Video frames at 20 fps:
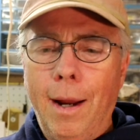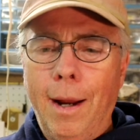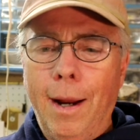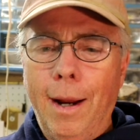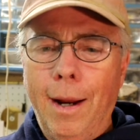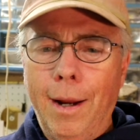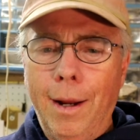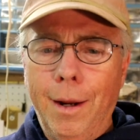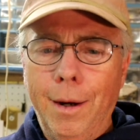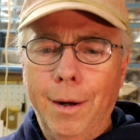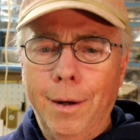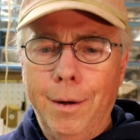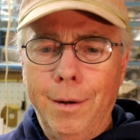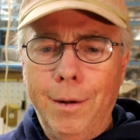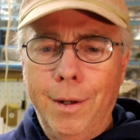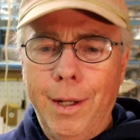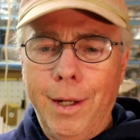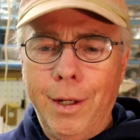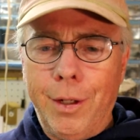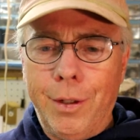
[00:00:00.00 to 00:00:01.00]
and
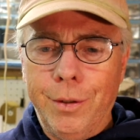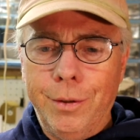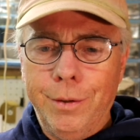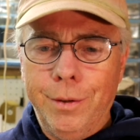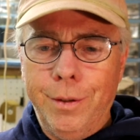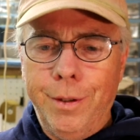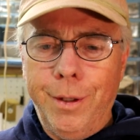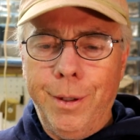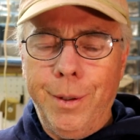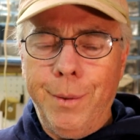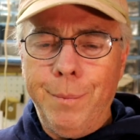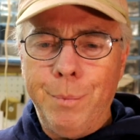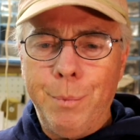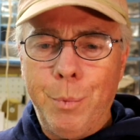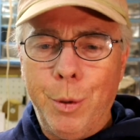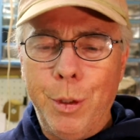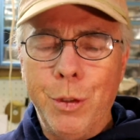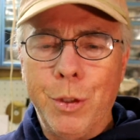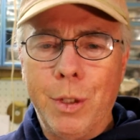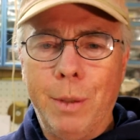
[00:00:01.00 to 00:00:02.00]
they can
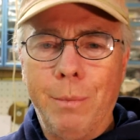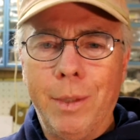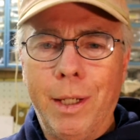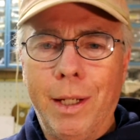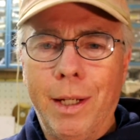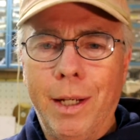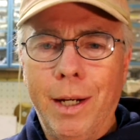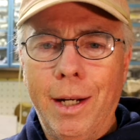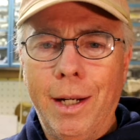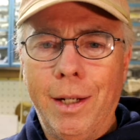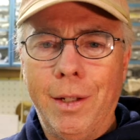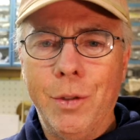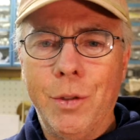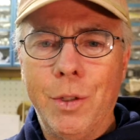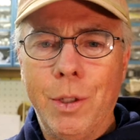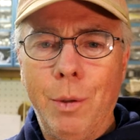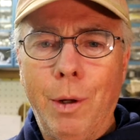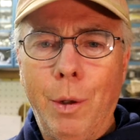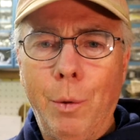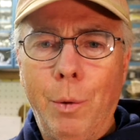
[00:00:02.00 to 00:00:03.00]
put in something and I can
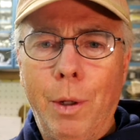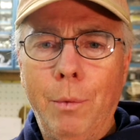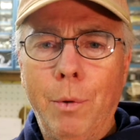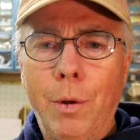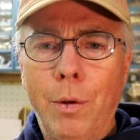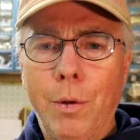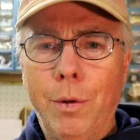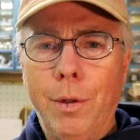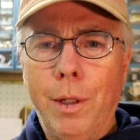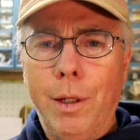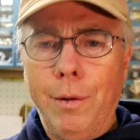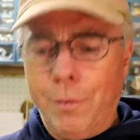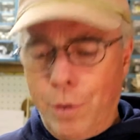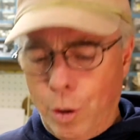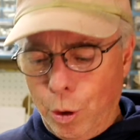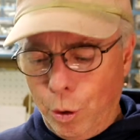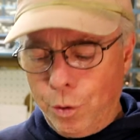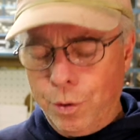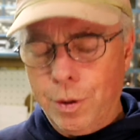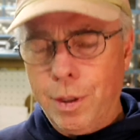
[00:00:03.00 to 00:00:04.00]
see right away whether they've
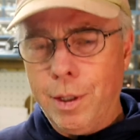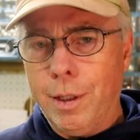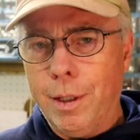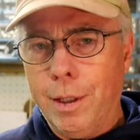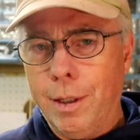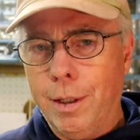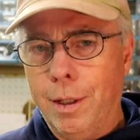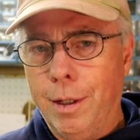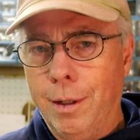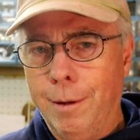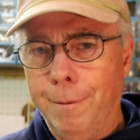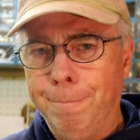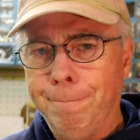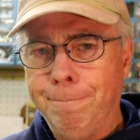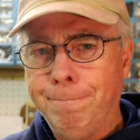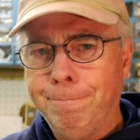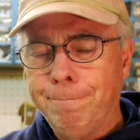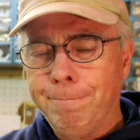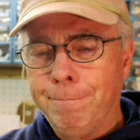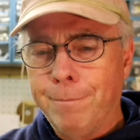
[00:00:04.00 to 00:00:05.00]
coded the
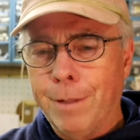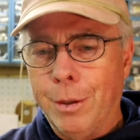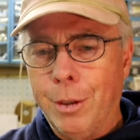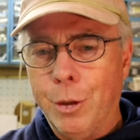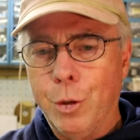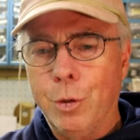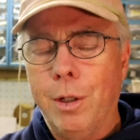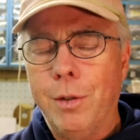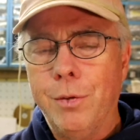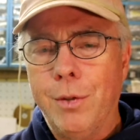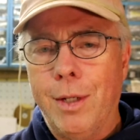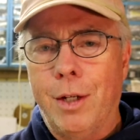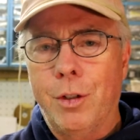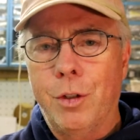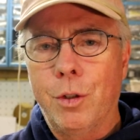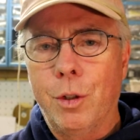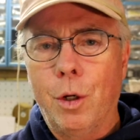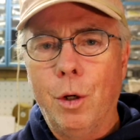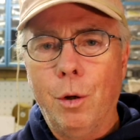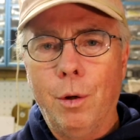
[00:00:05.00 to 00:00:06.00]

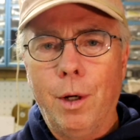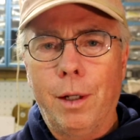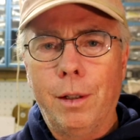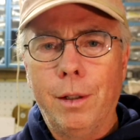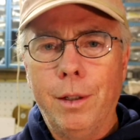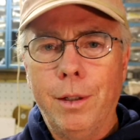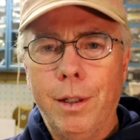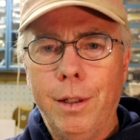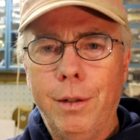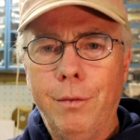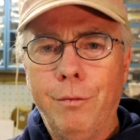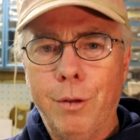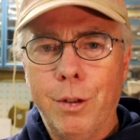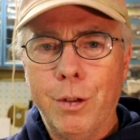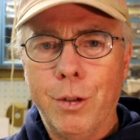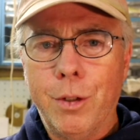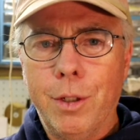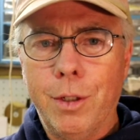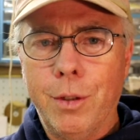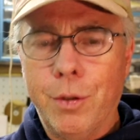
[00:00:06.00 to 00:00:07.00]
transaction correctly, for
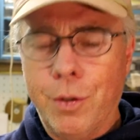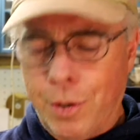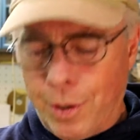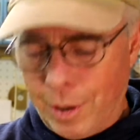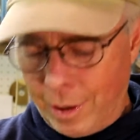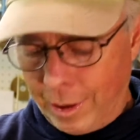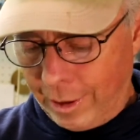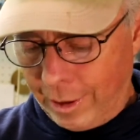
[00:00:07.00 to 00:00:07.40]
instance.